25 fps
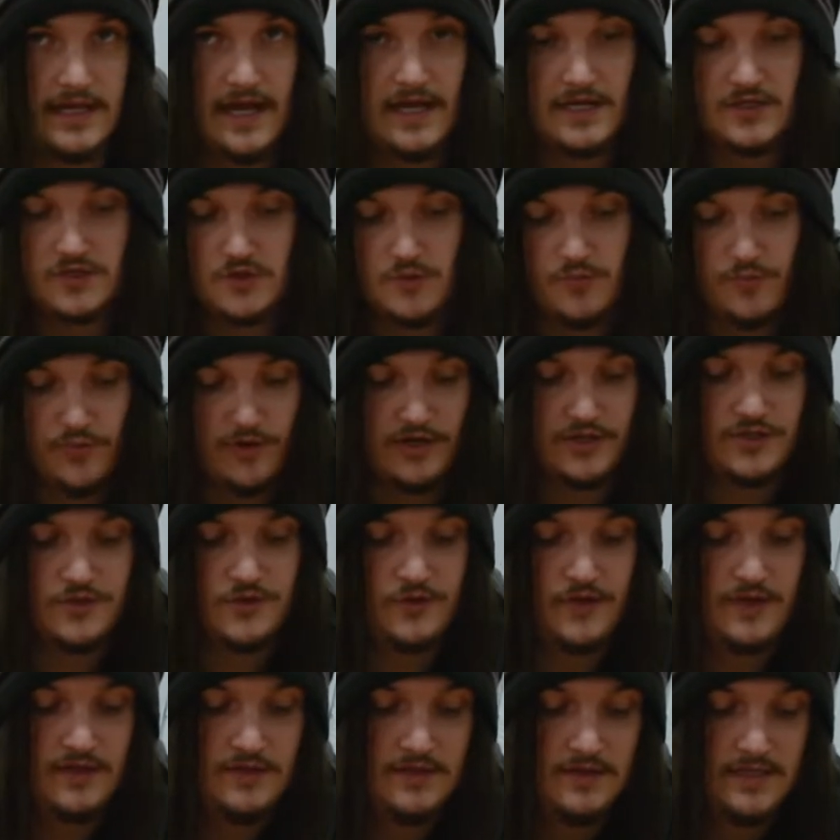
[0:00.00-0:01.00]
the extra
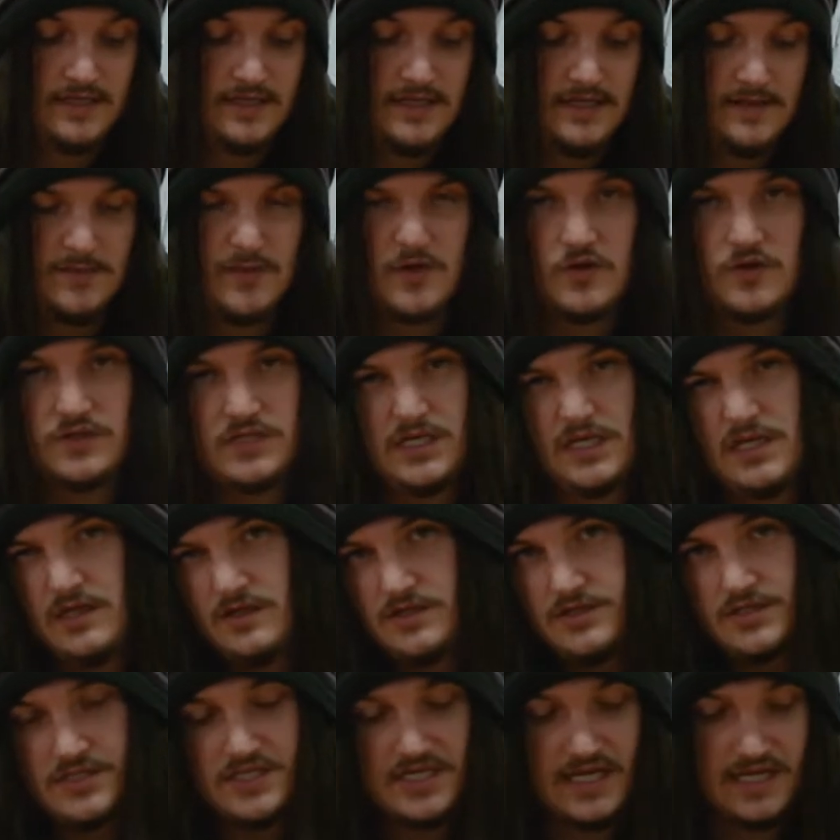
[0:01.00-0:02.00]
pressure in, because you
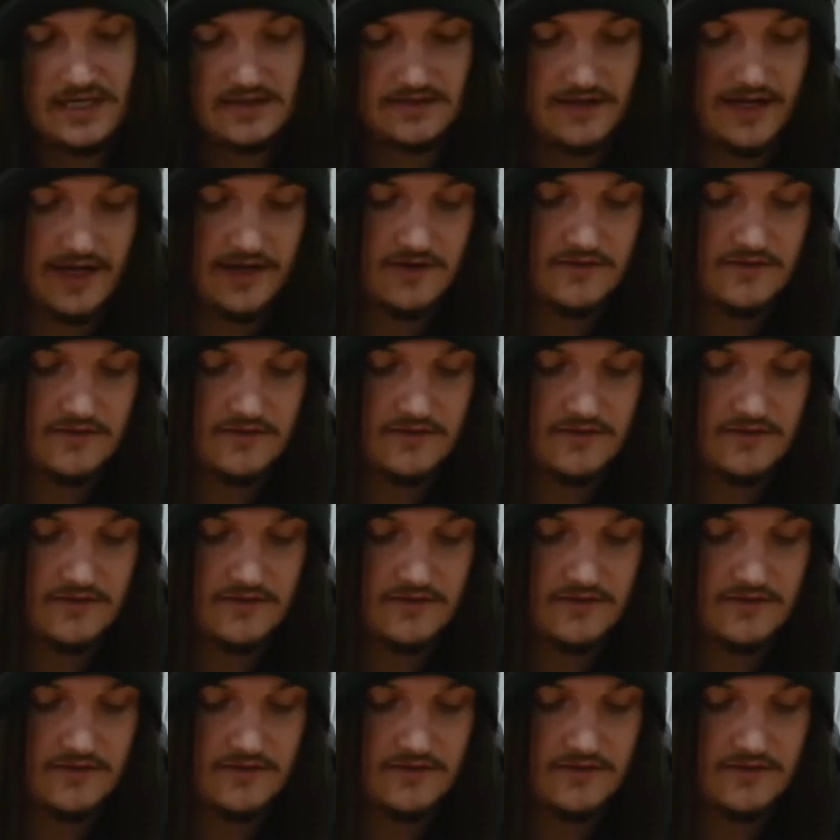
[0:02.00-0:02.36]
can just get